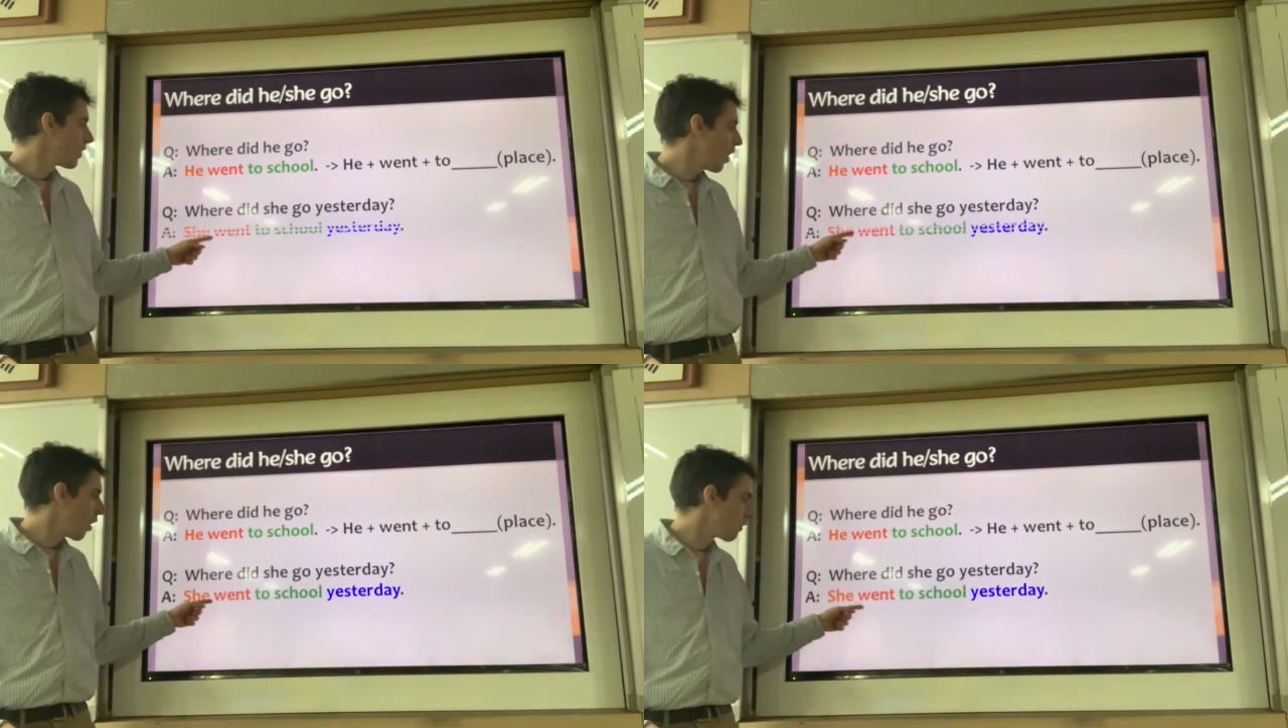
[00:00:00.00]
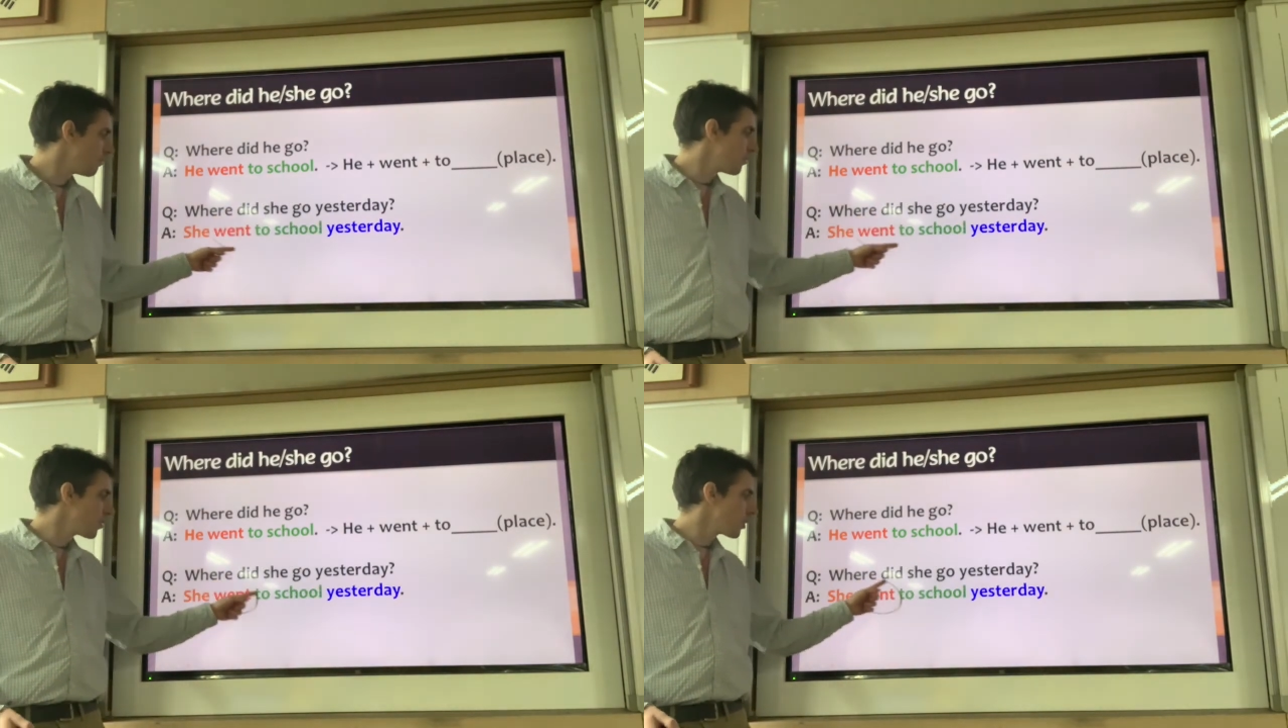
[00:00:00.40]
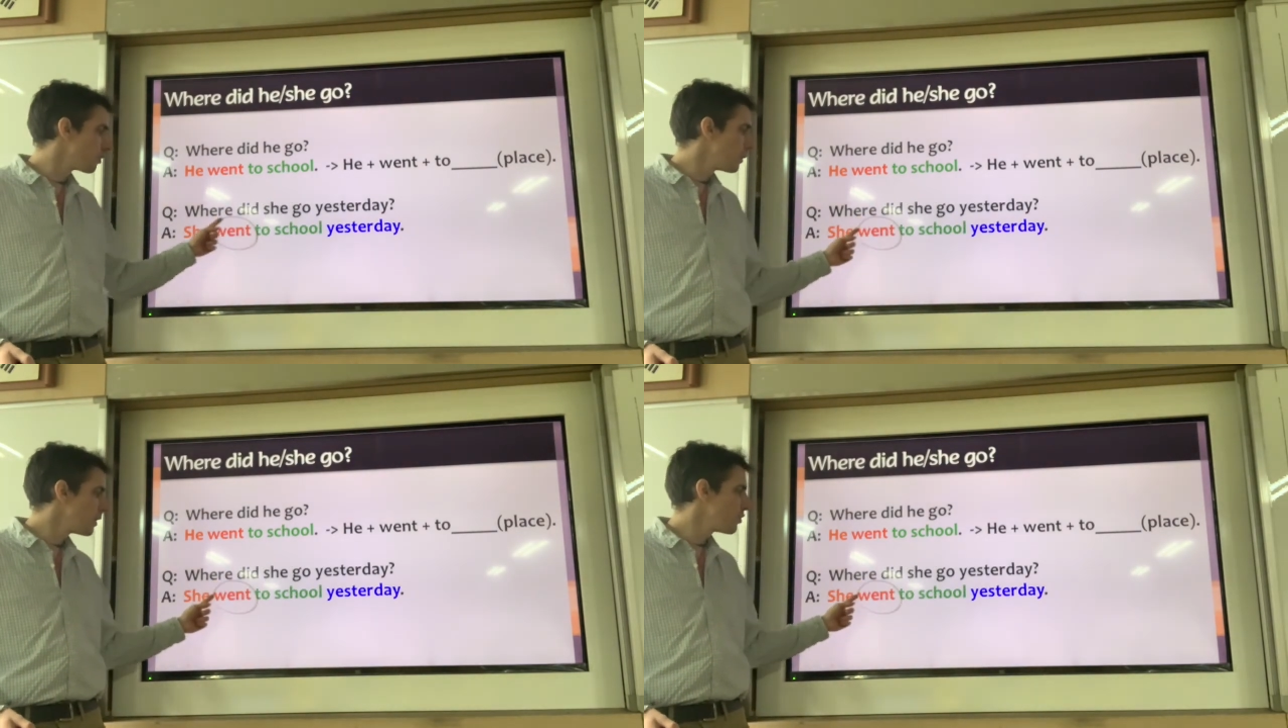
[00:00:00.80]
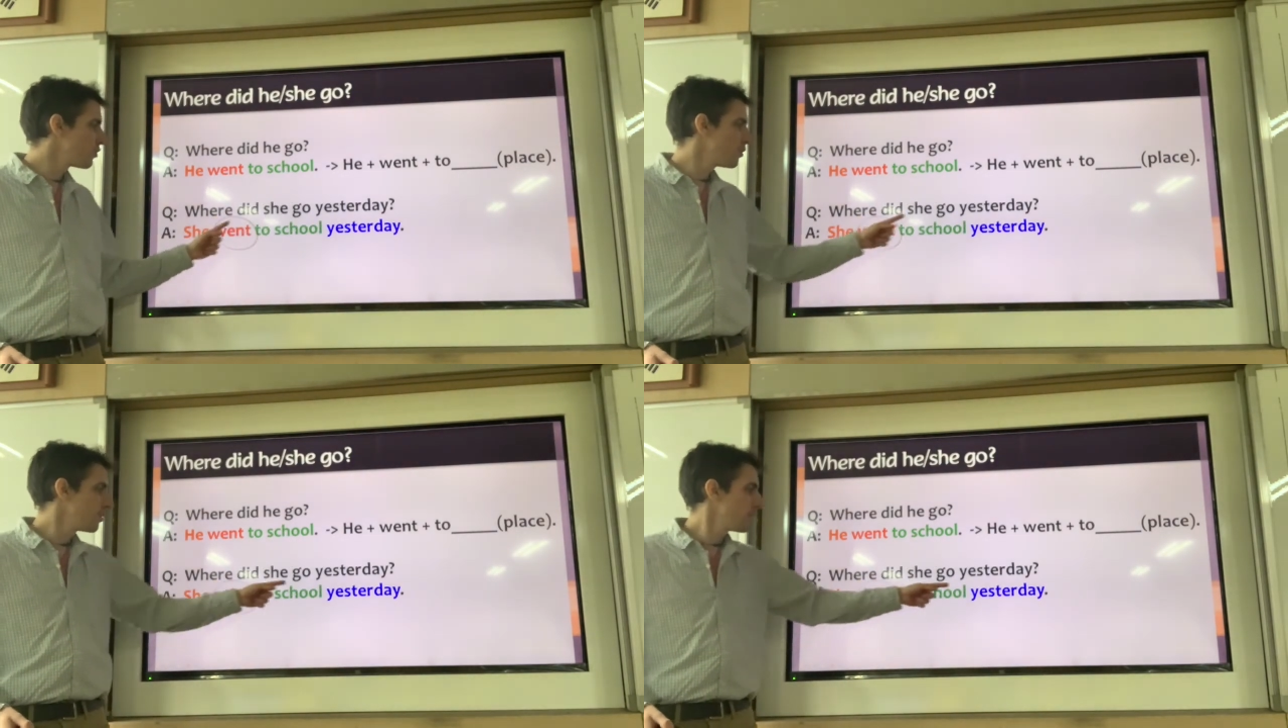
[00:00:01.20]
our verb,
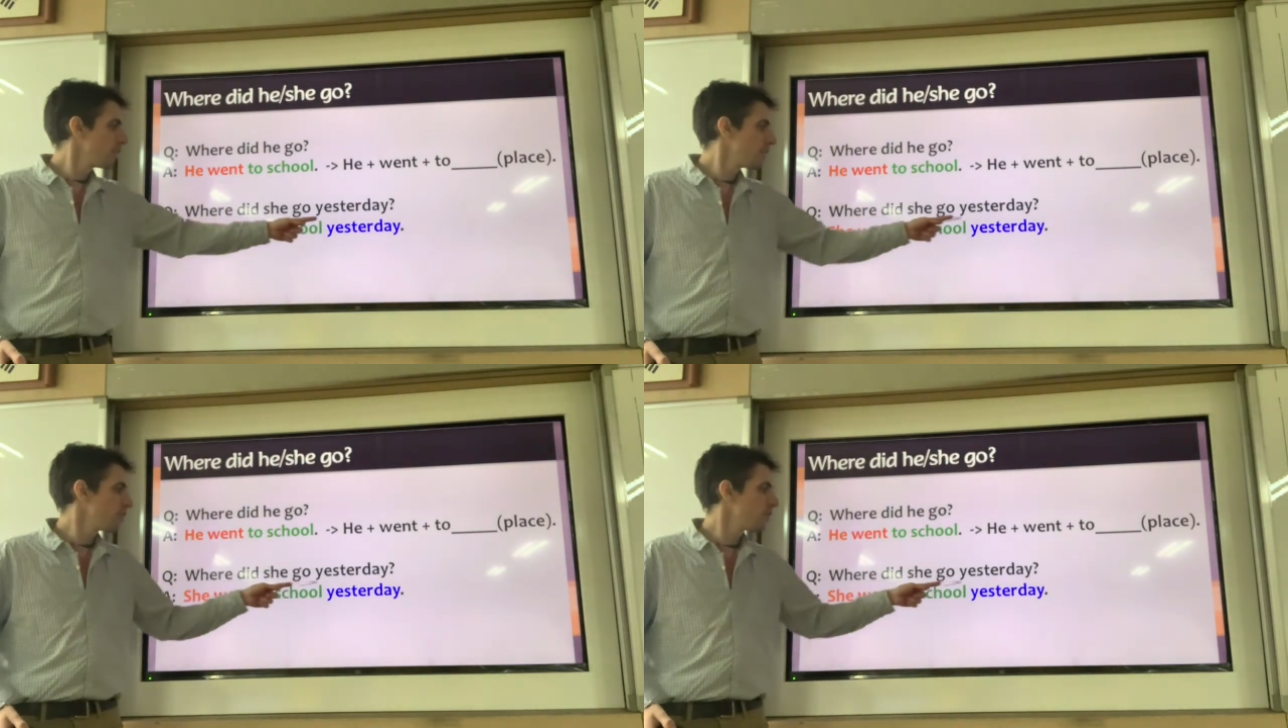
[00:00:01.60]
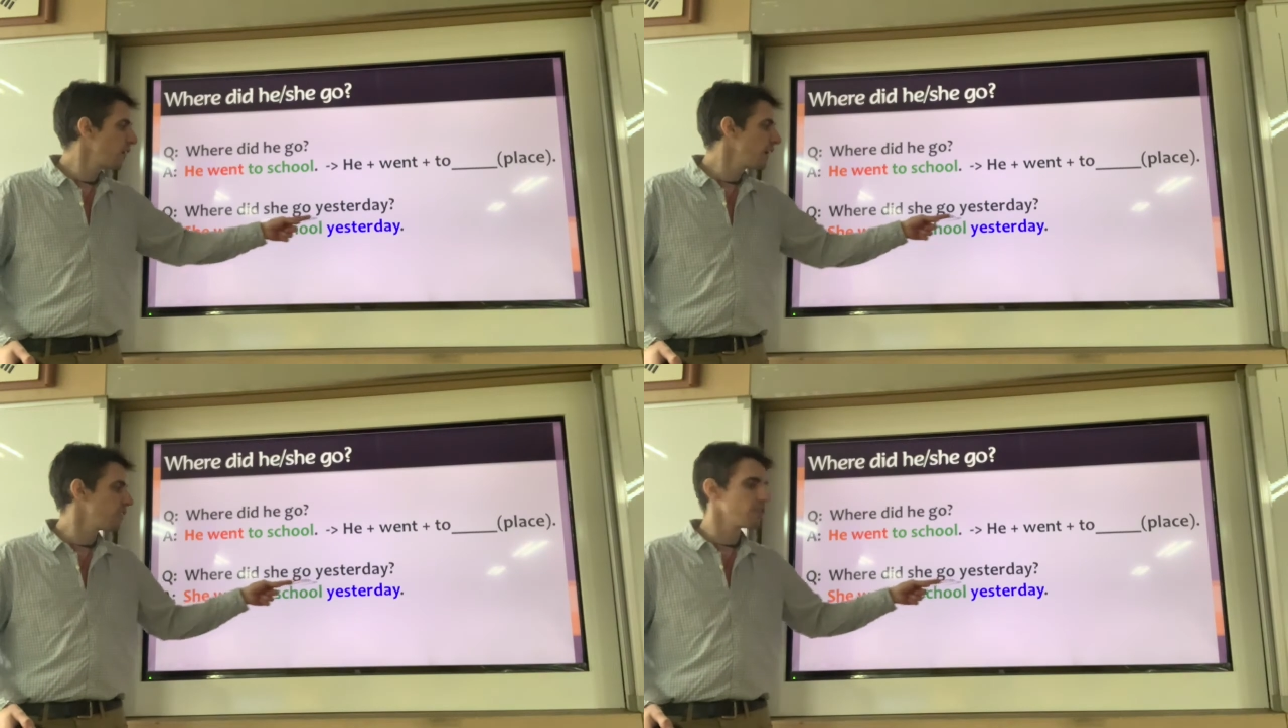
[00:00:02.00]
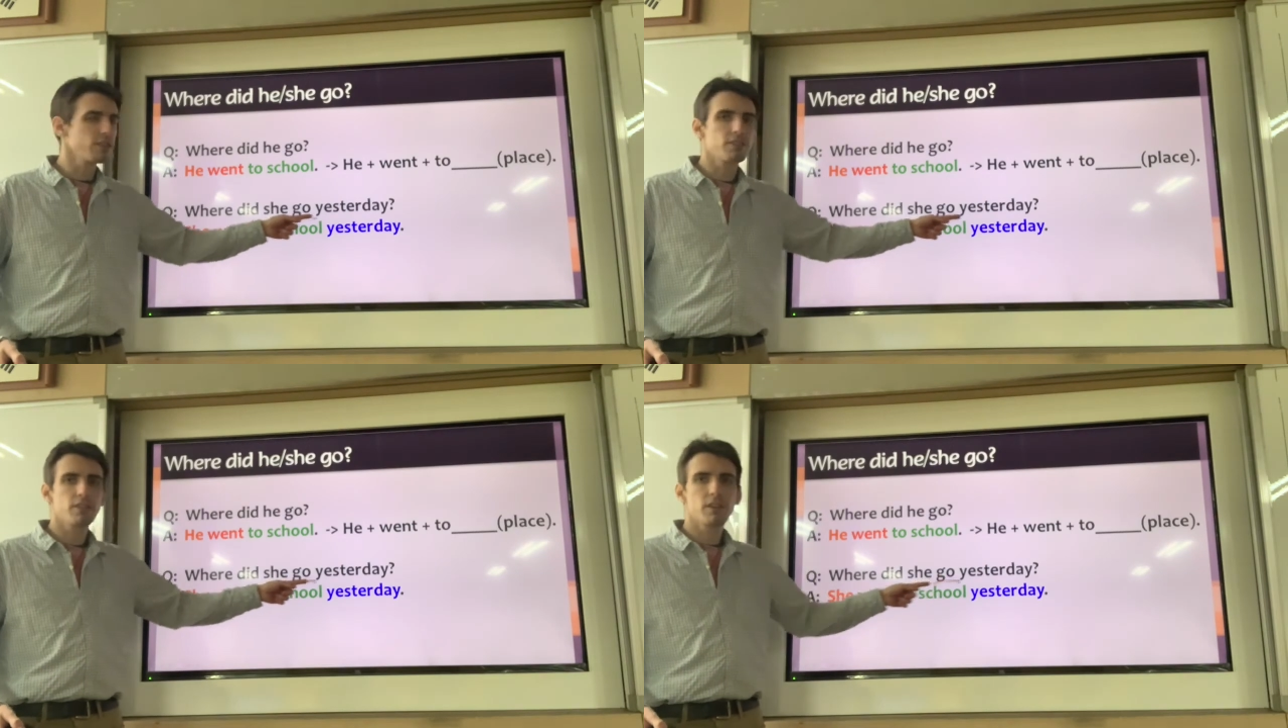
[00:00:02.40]
changes